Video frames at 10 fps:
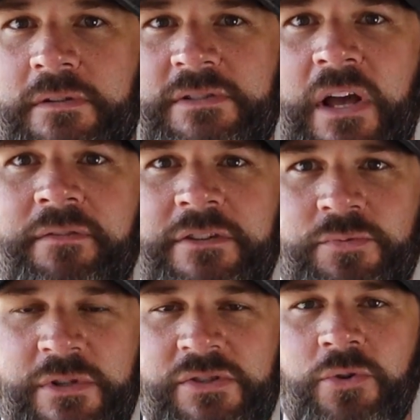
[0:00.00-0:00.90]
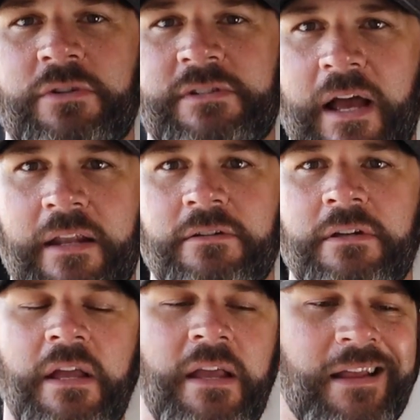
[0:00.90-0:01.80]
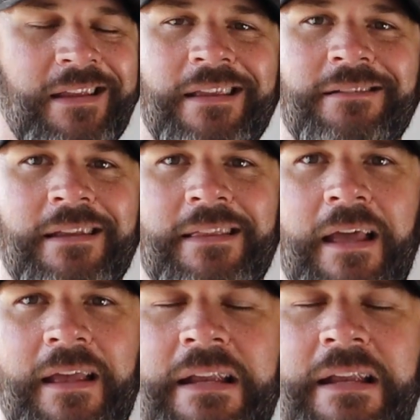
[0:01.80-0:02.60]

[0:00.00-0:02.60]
salvage, restored title, anything like that,